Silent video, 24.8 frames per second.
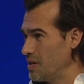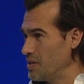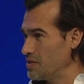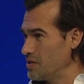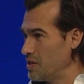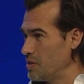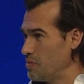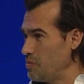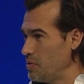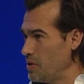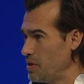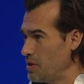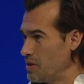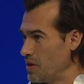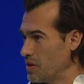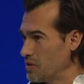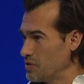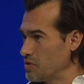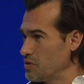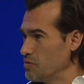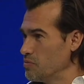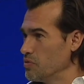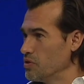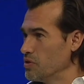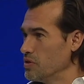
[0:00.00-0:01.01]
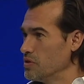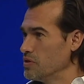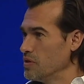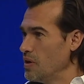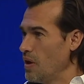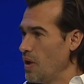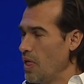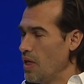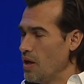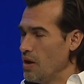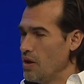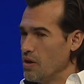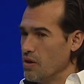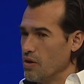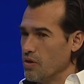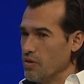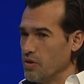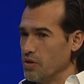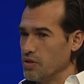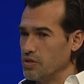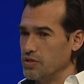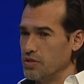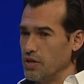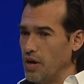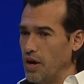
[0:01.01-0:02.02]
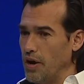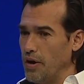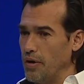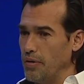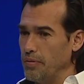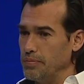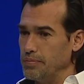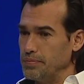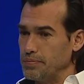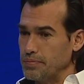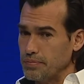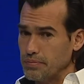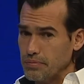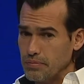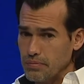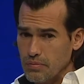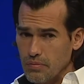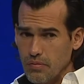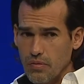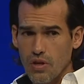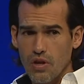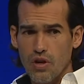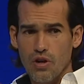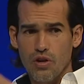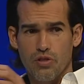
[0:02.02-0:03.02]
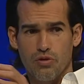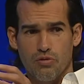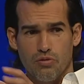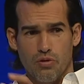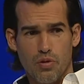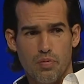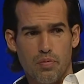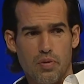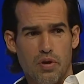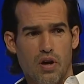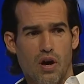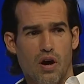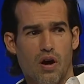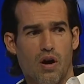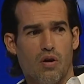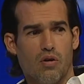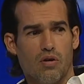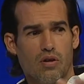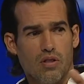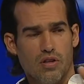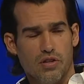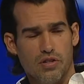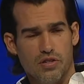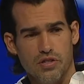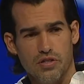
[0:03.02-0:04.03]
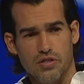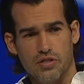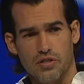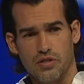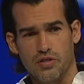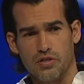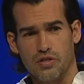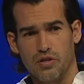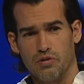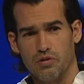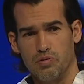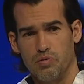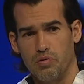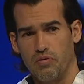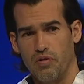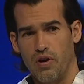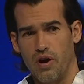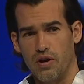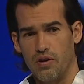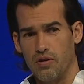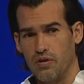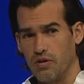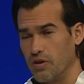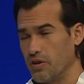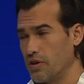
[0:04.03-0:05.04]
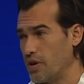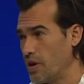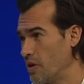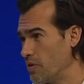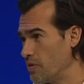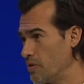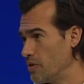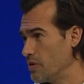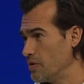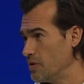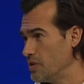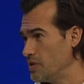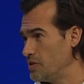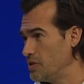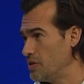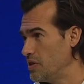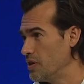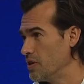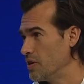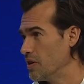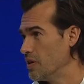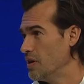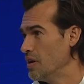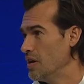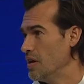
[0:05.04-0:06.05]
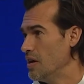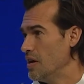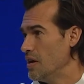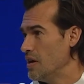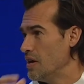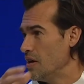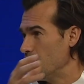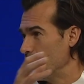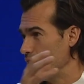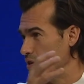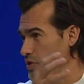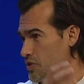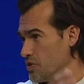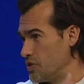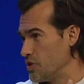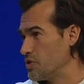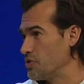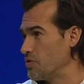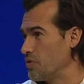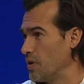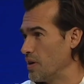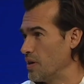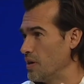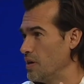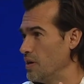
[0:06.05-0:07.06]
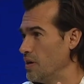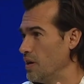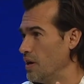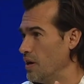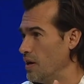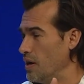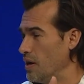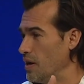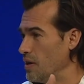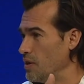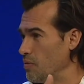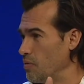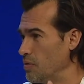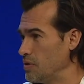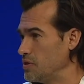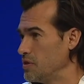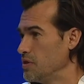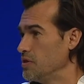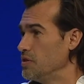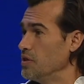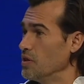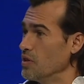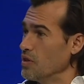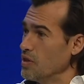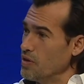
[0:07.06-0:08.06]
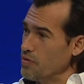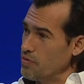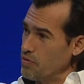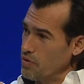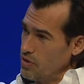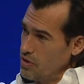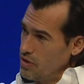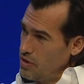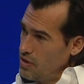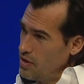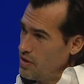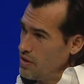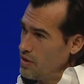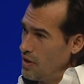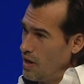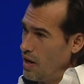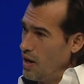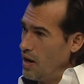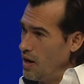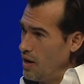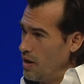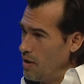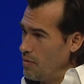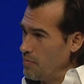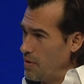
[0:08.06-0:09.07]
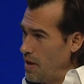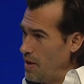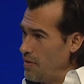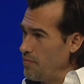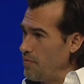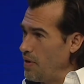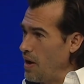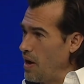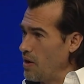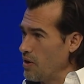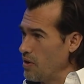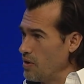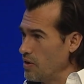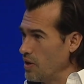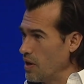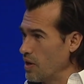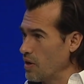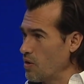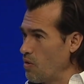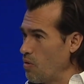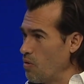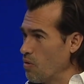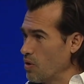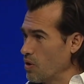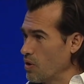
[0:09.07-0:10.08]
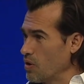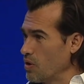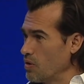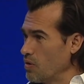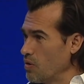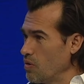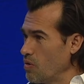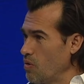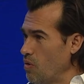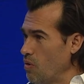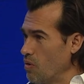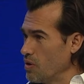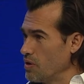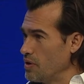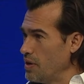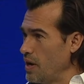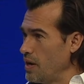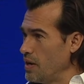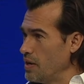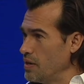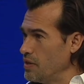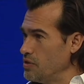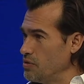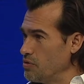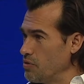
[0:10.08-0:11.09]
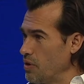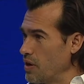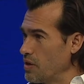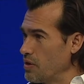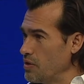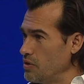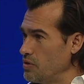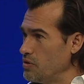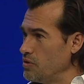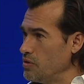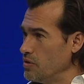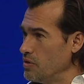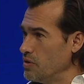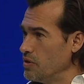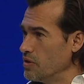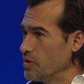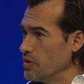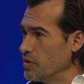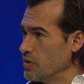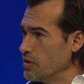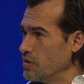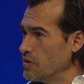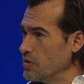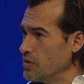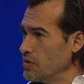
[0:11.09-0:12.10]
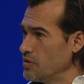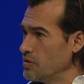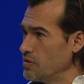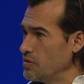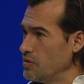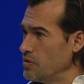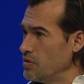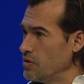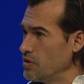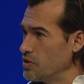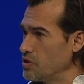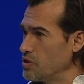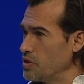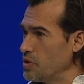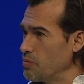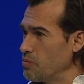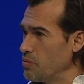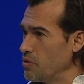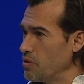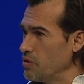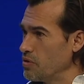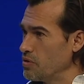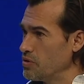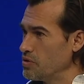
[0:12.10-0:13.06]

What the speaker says: SAP customers, or it's a 3PL or a logistics service provider or a carrier that's here, that's just trying to, that wants to deliver that value, that core data directly to their shipper.